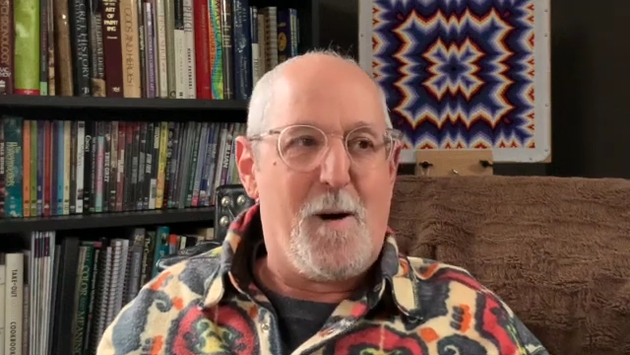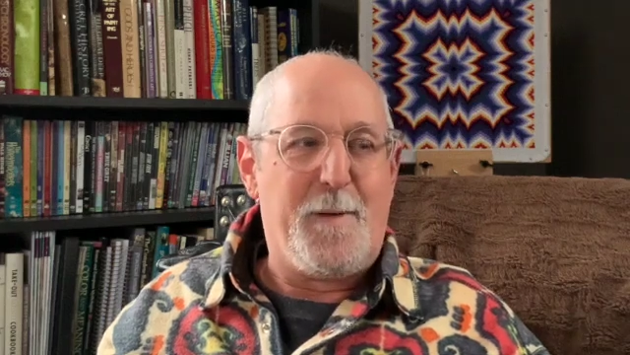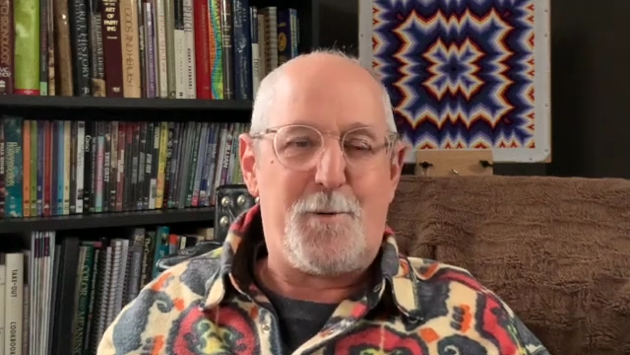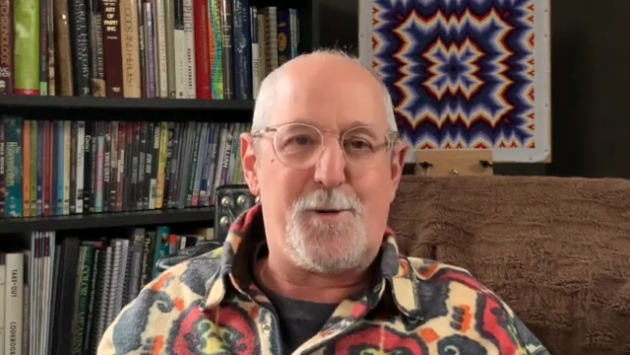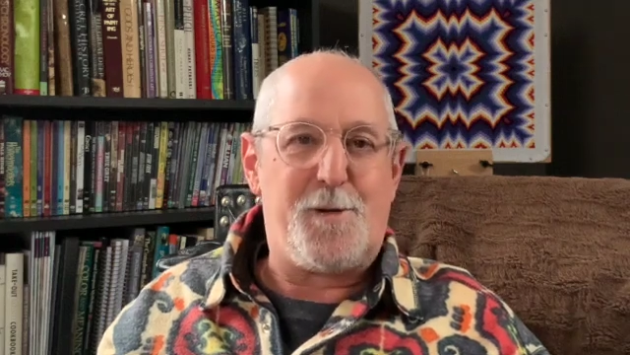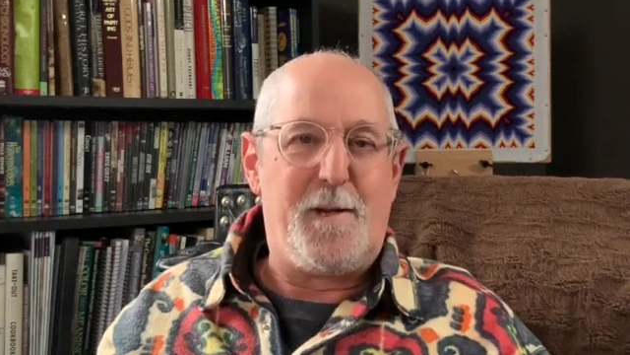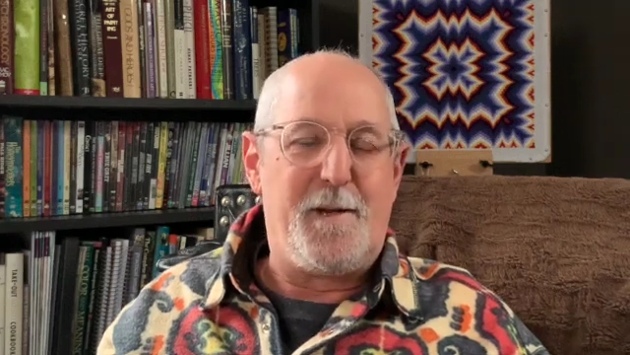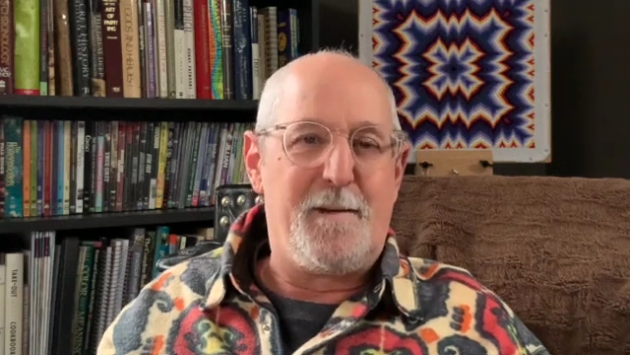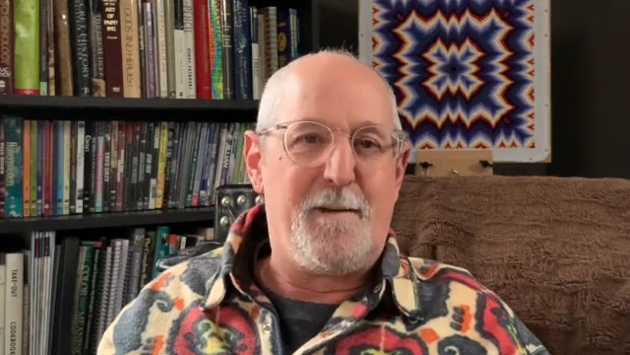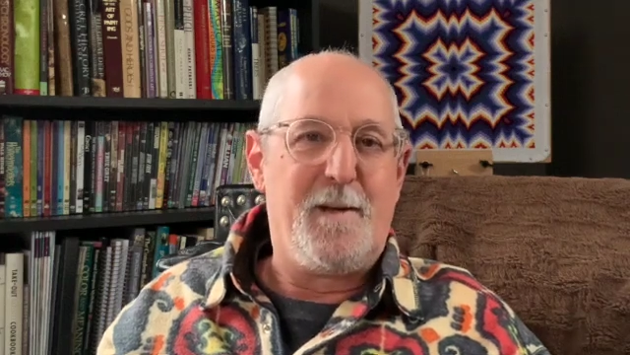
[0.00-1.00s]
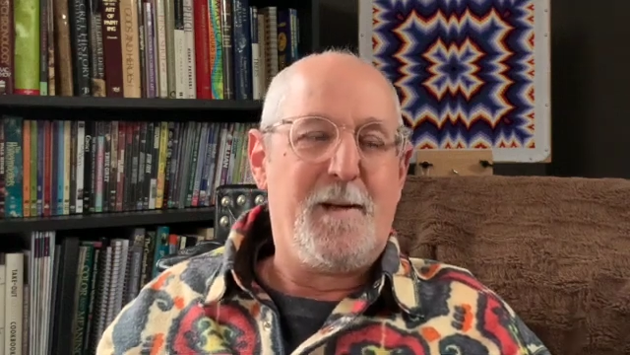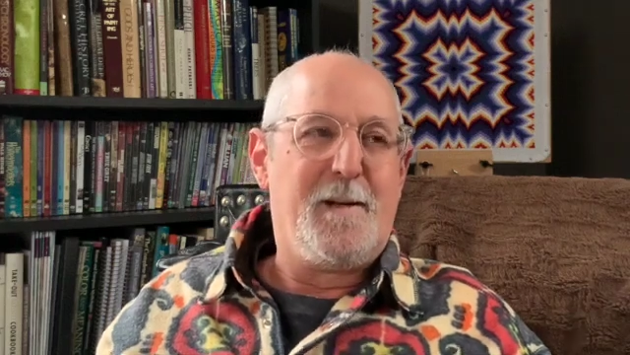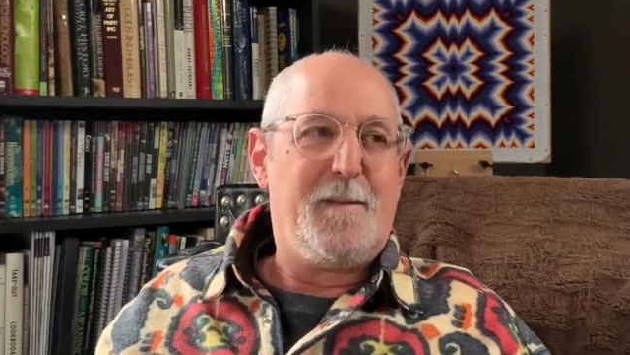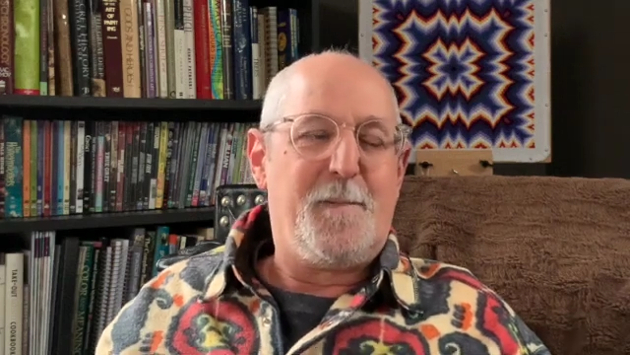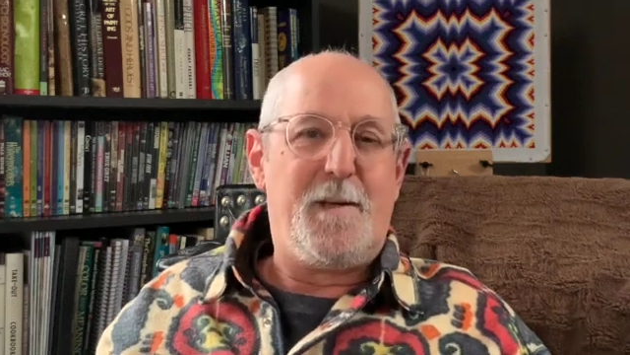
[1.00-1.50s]
I'm interested in
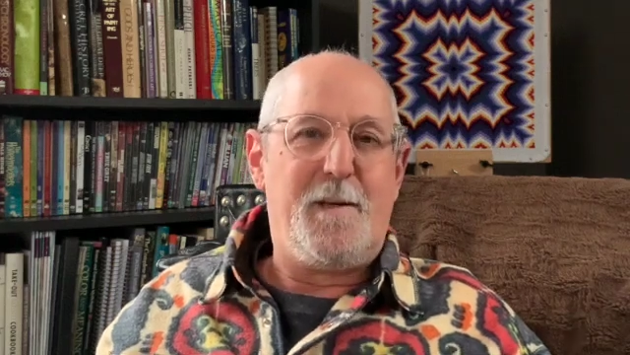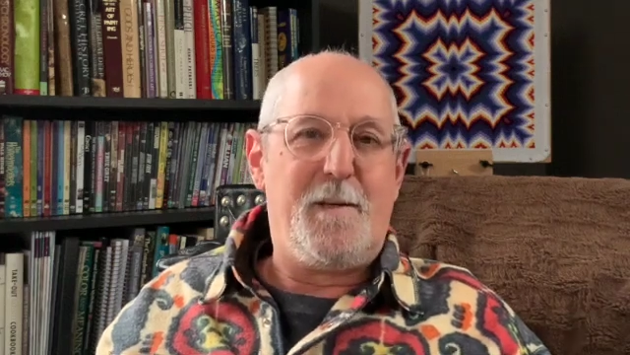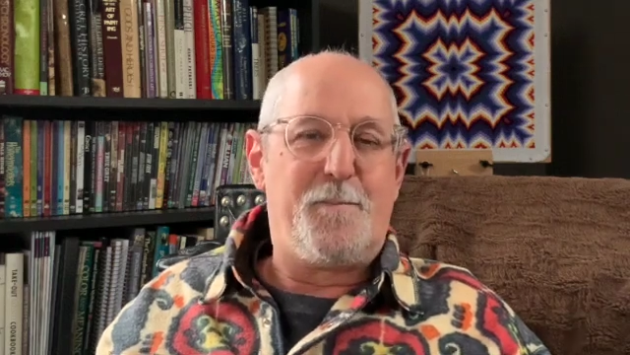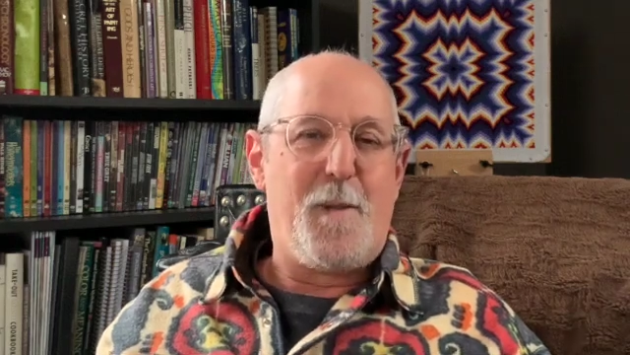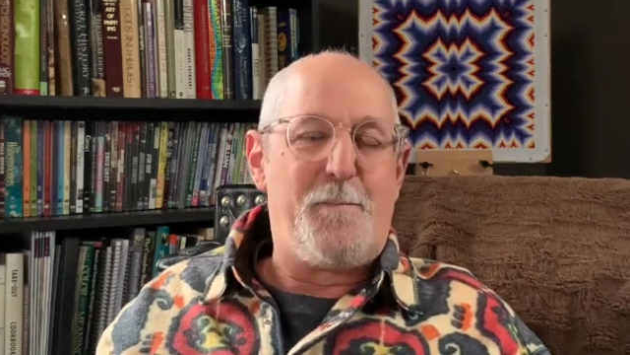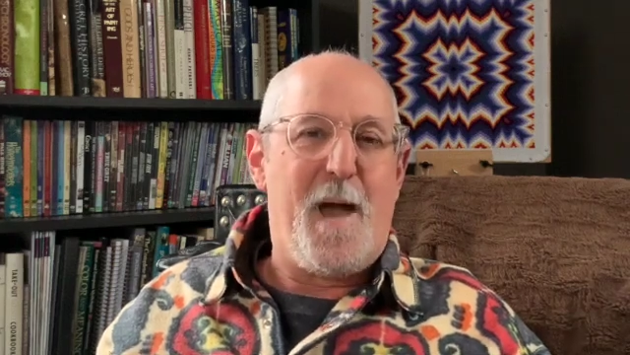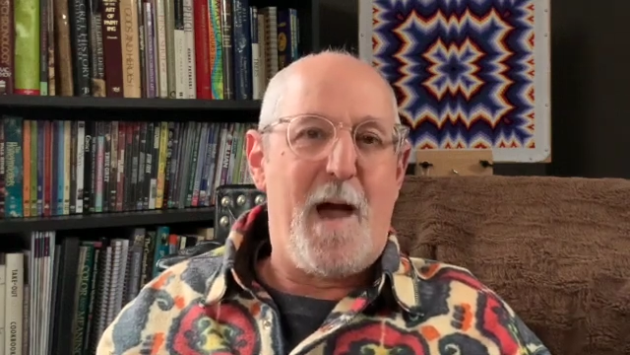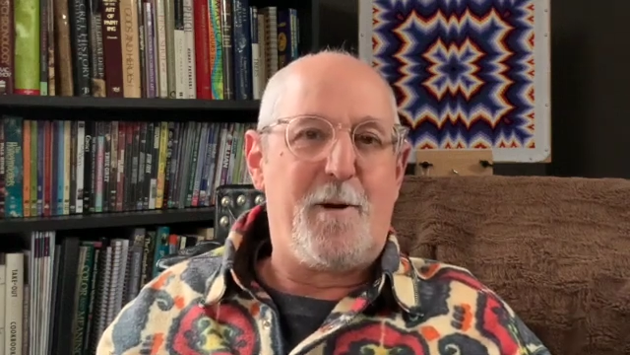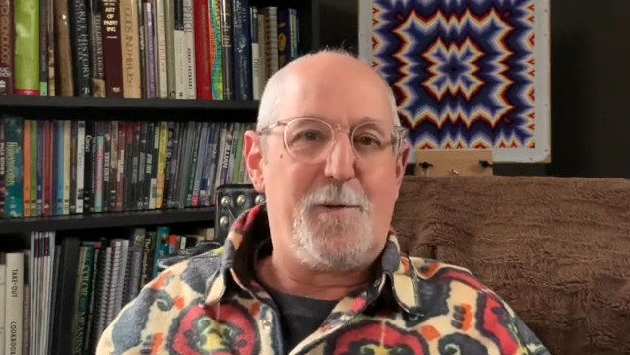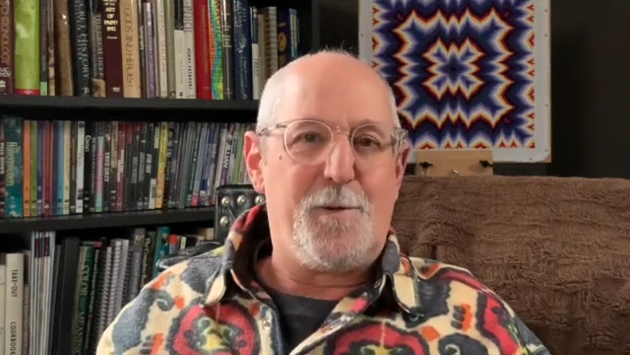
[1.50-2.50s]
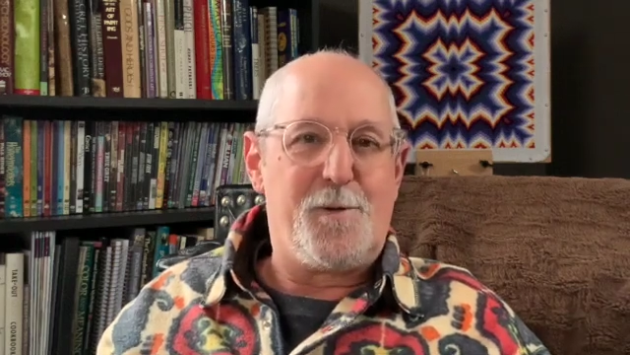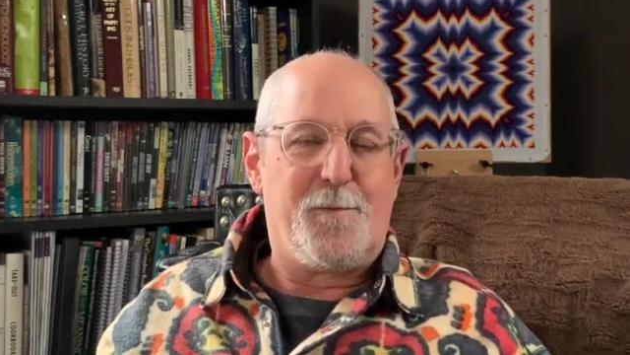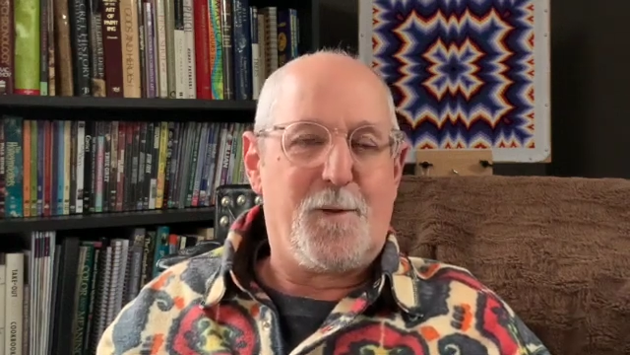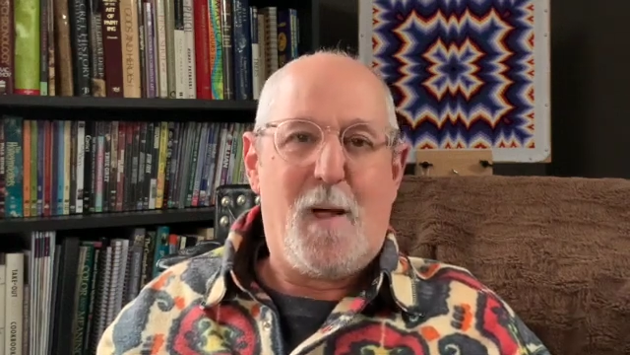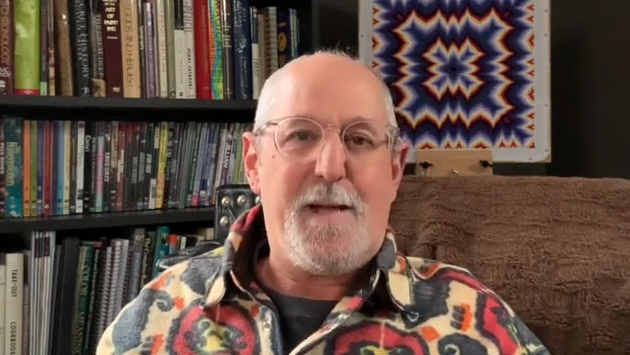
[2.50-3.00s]
the patterns
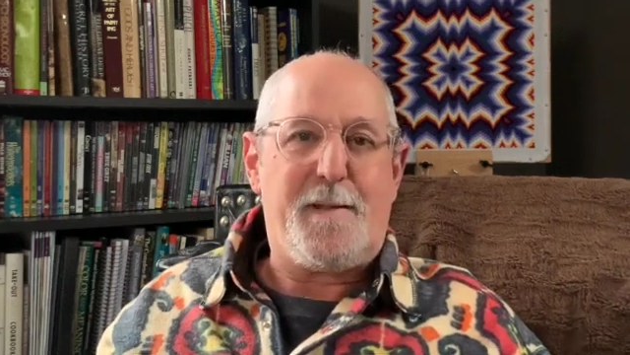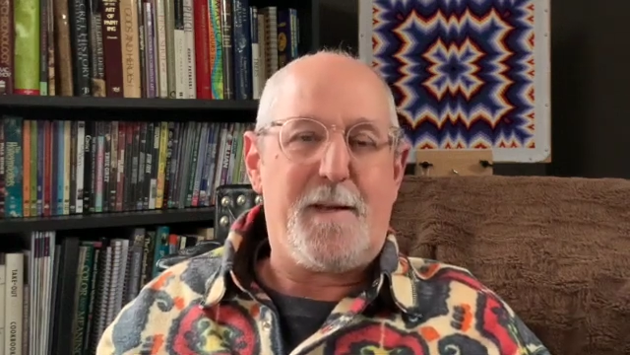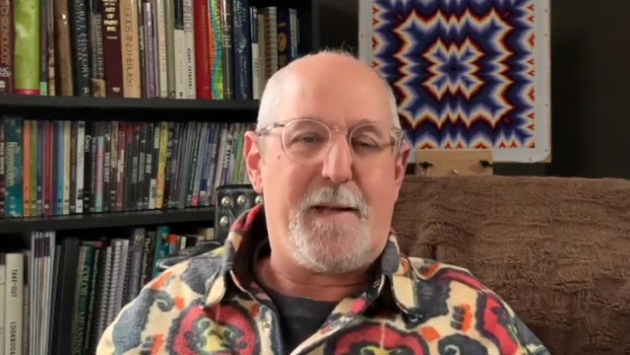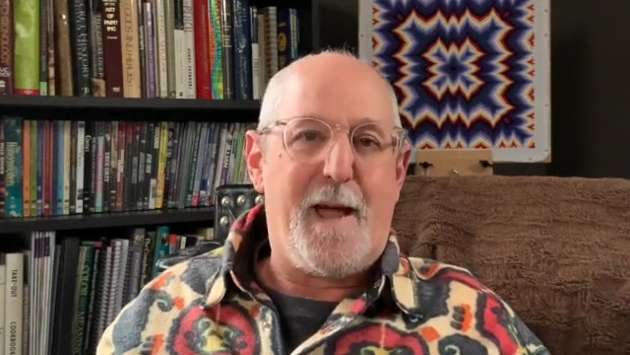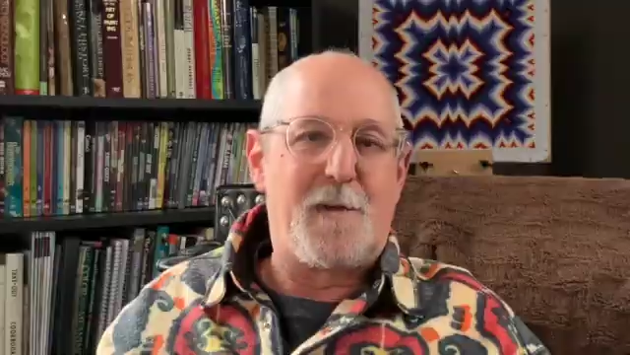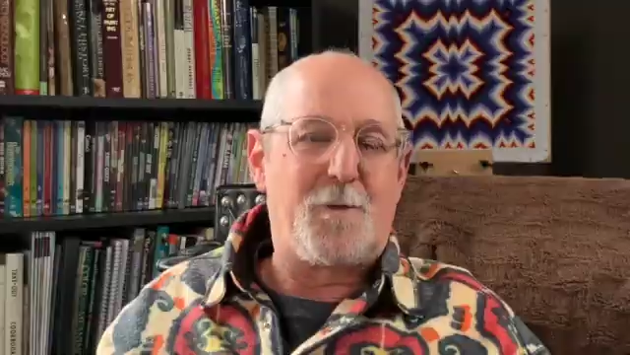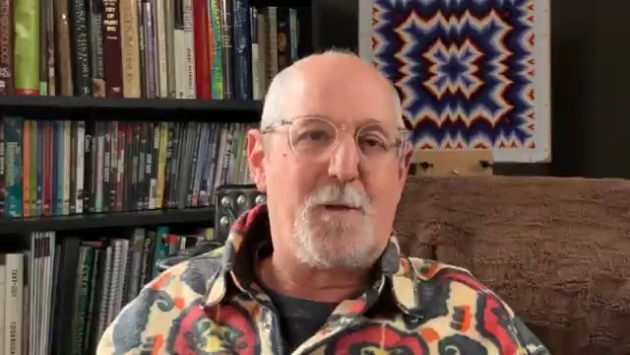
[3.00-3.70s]
of light that are cast on